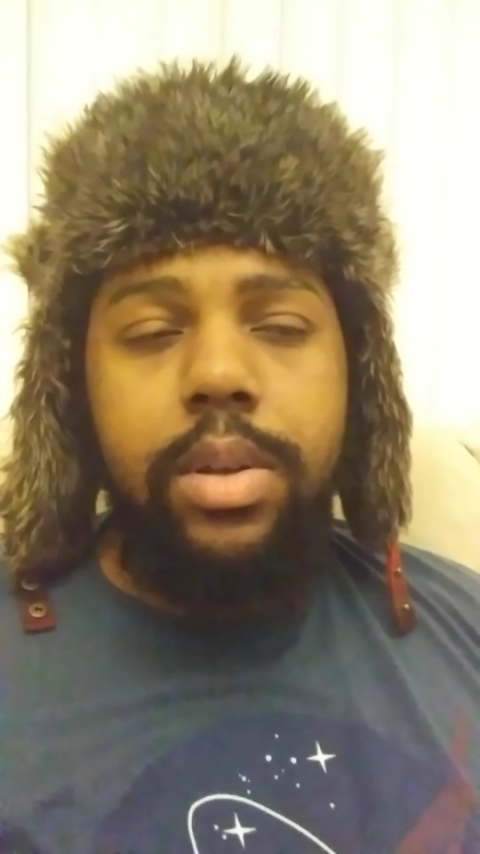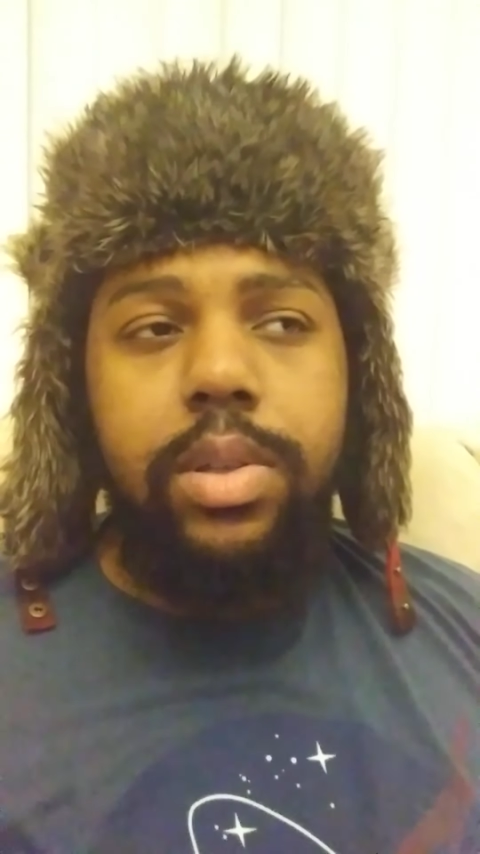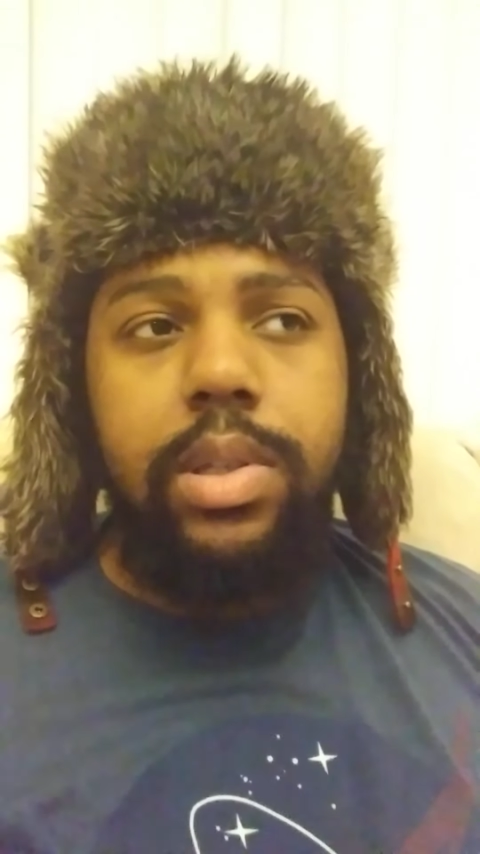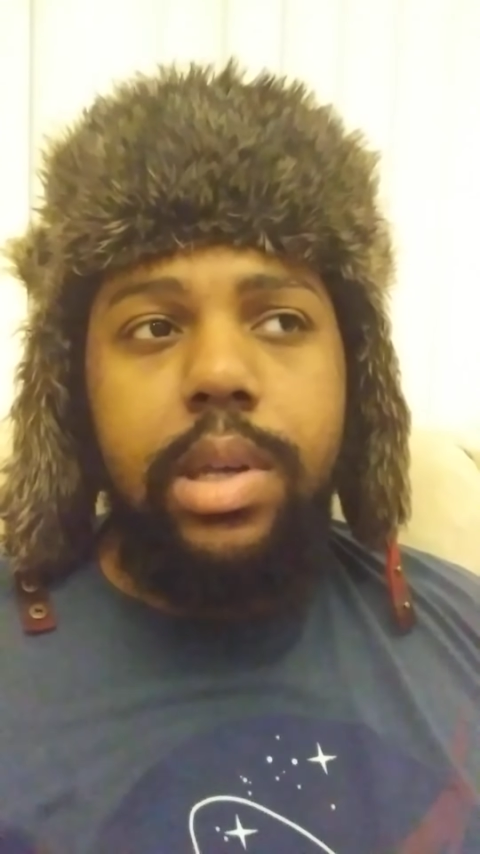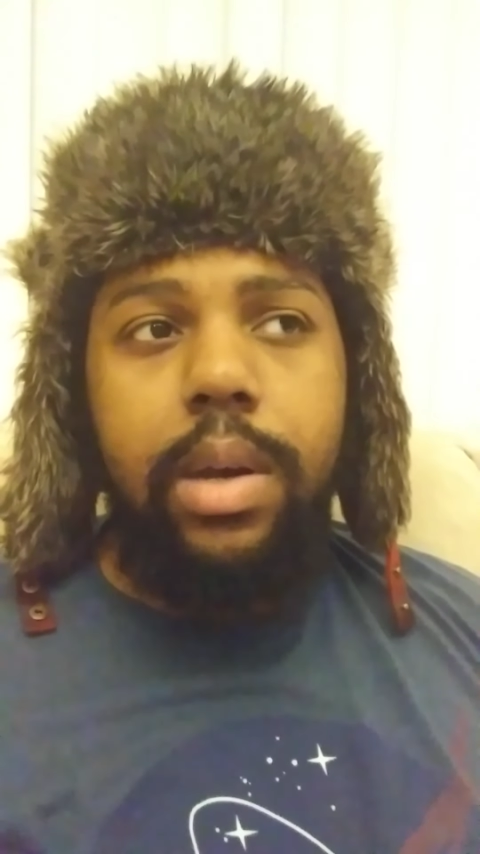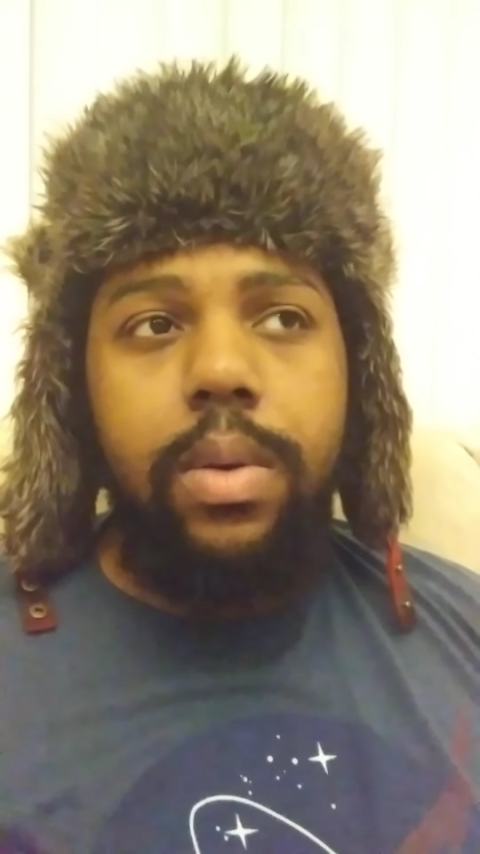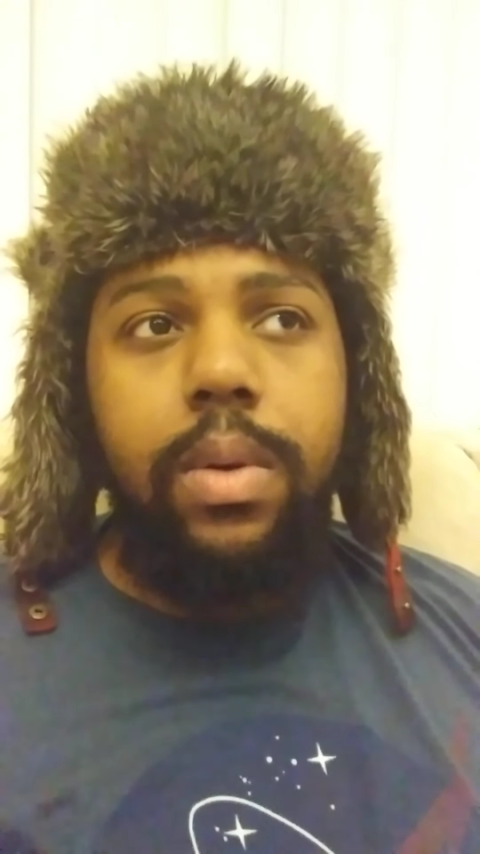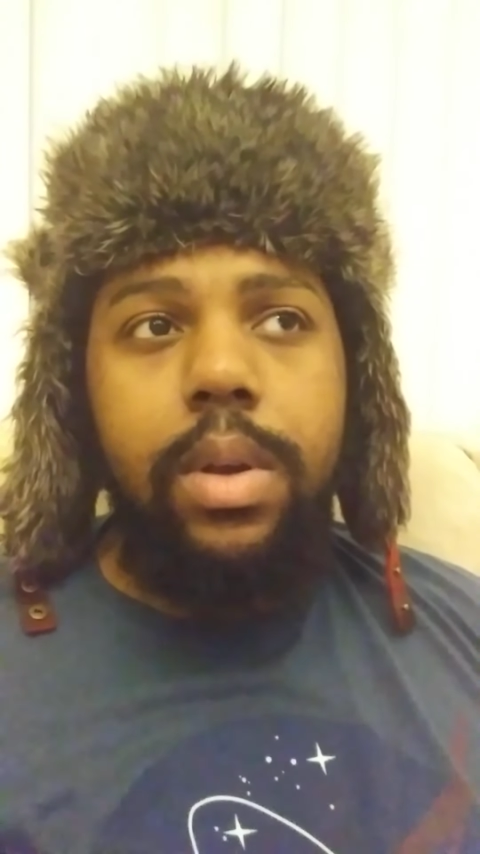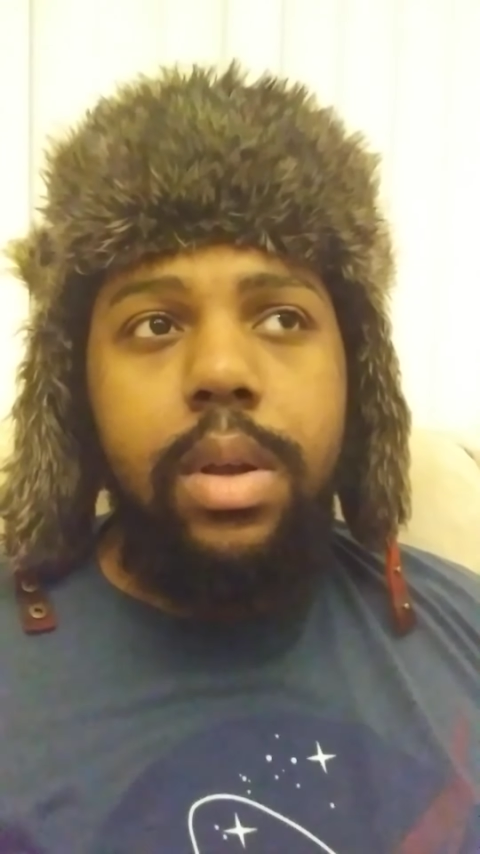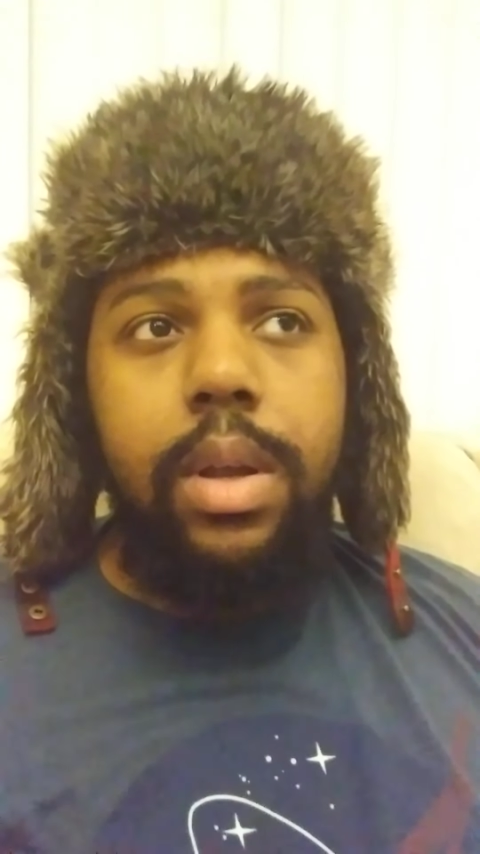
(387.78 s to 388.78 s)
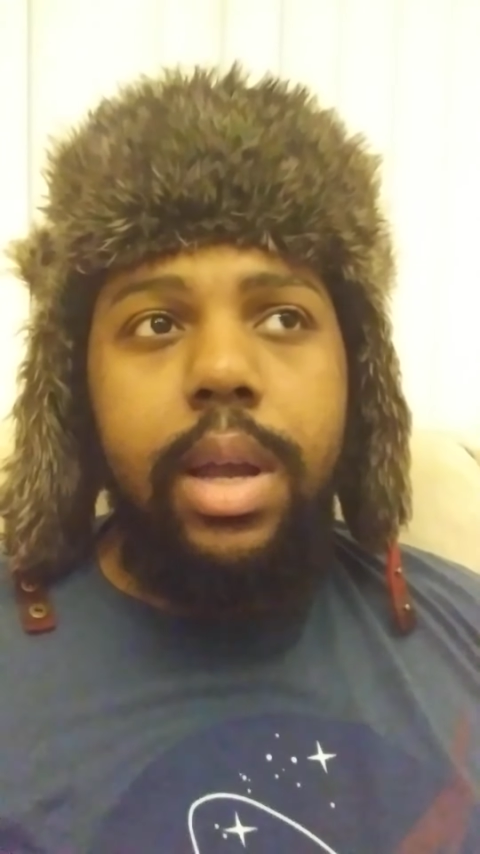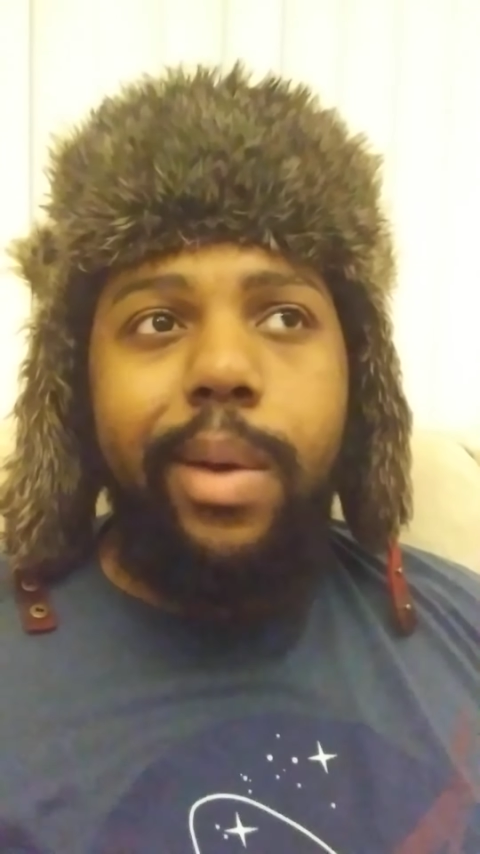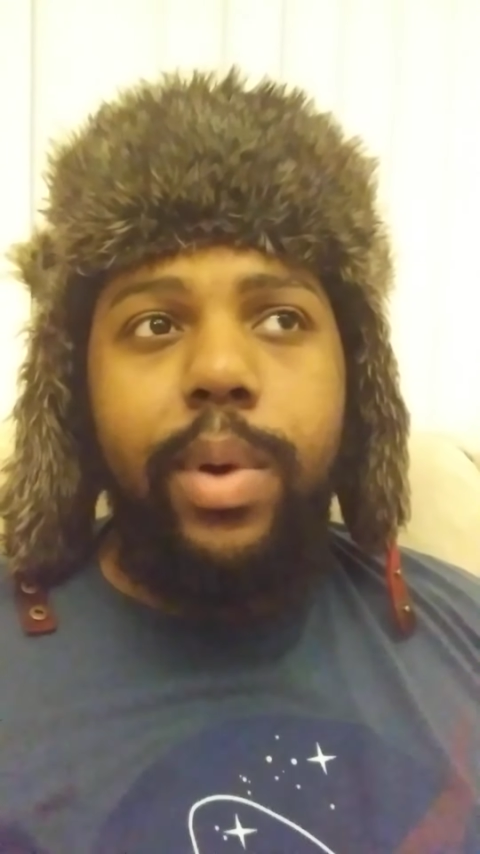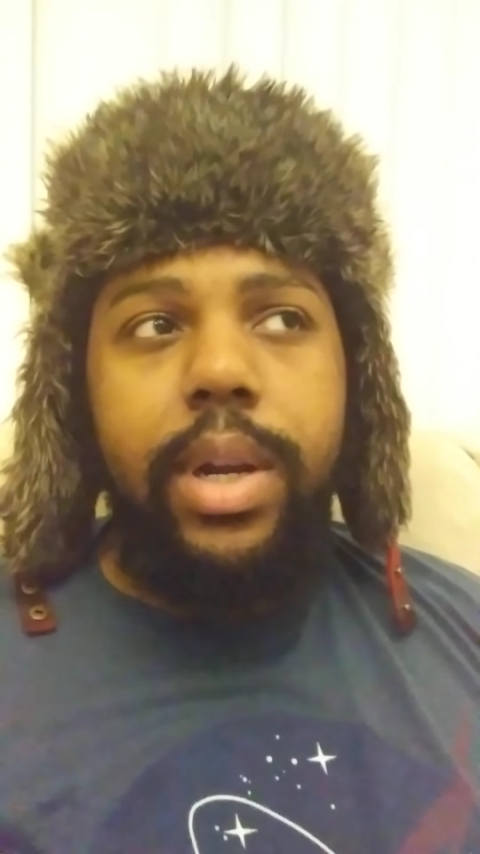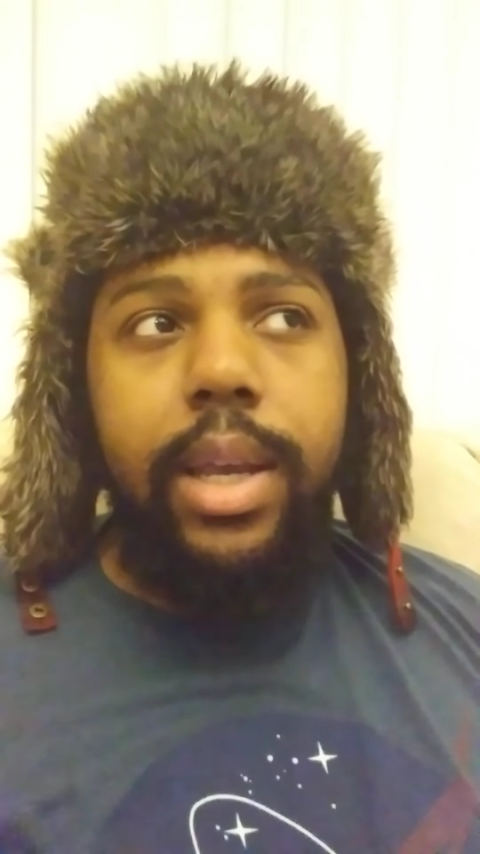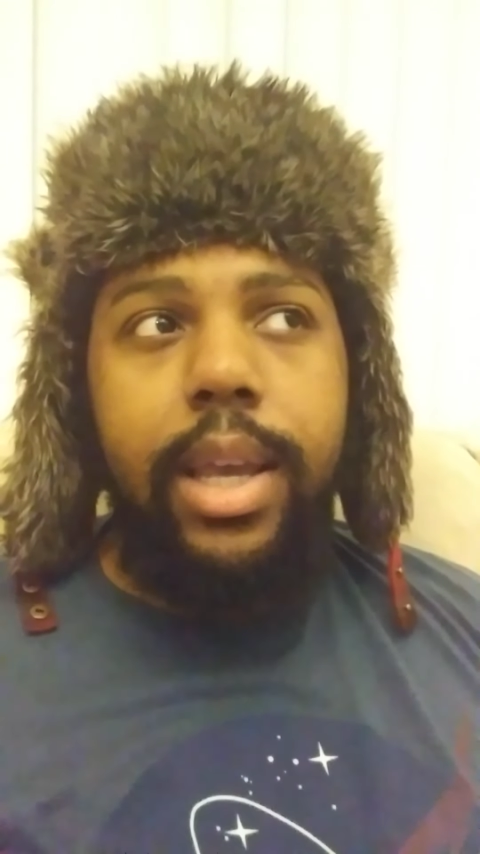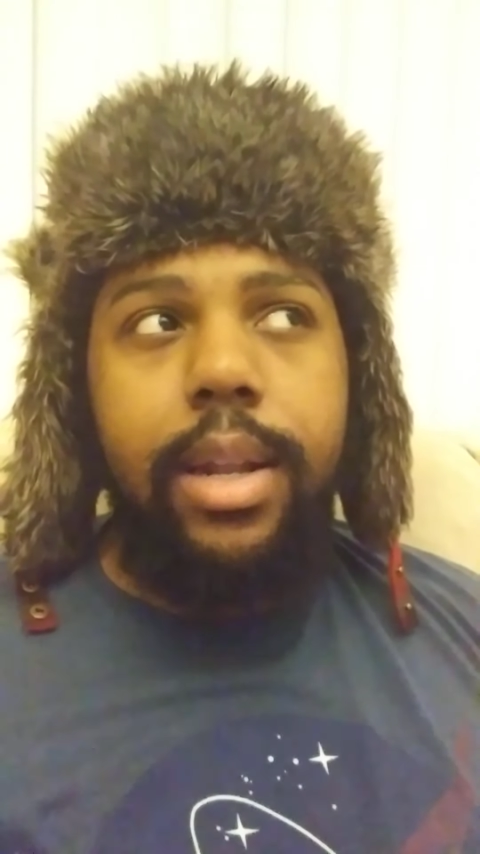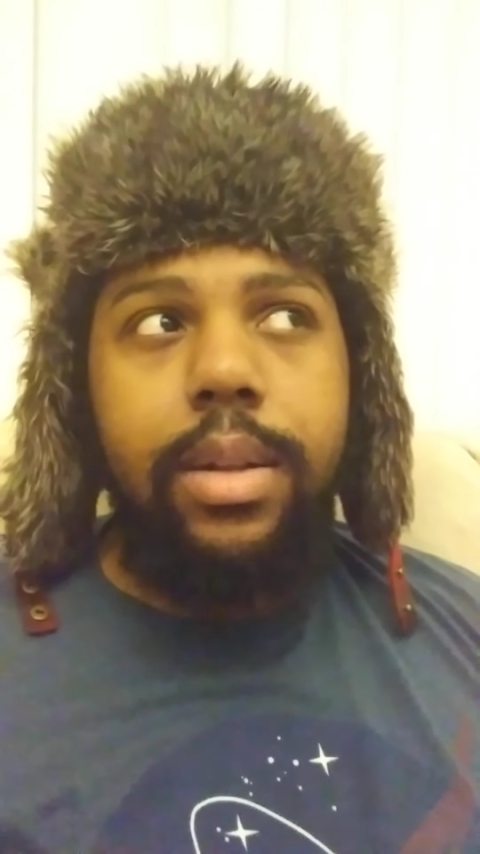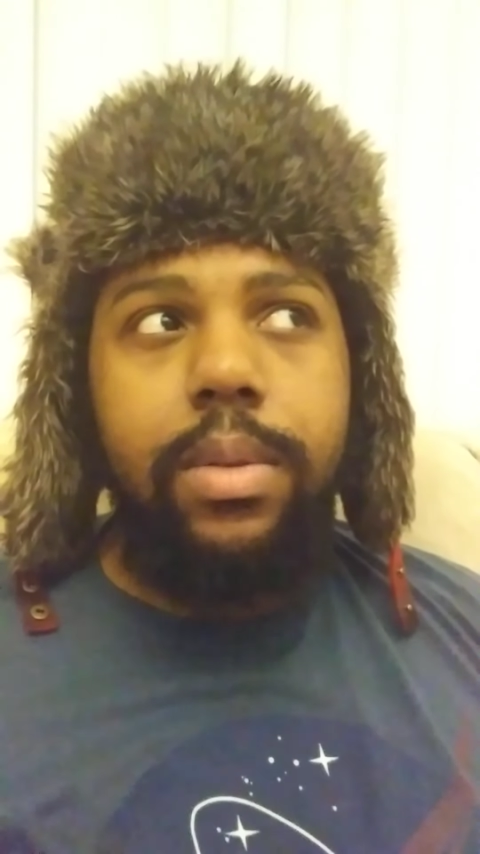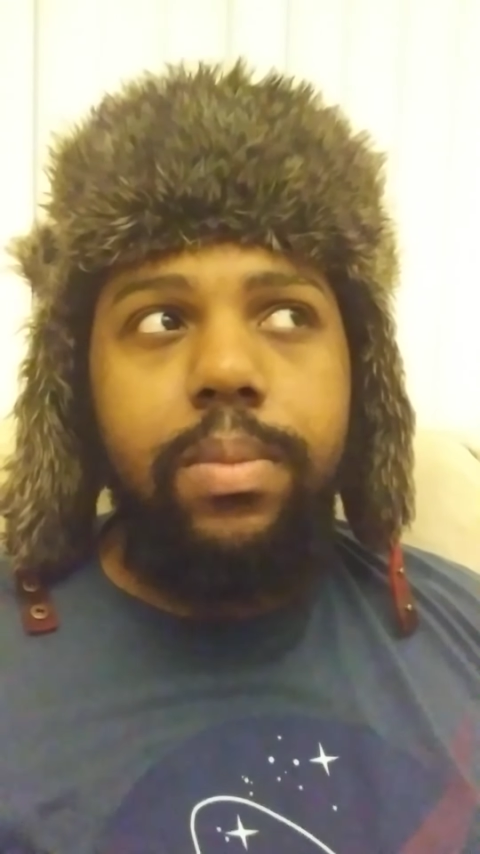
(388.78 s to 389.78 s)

So I want to get